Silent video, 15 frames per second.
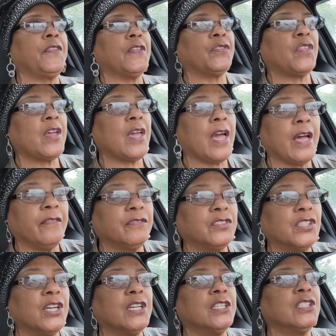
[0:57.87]
that they
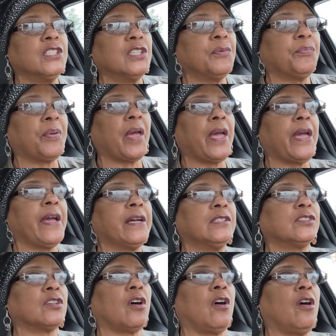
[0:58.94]
have done in the
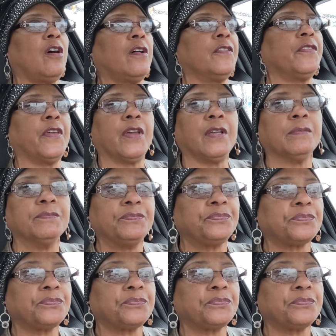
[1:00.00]
past, all the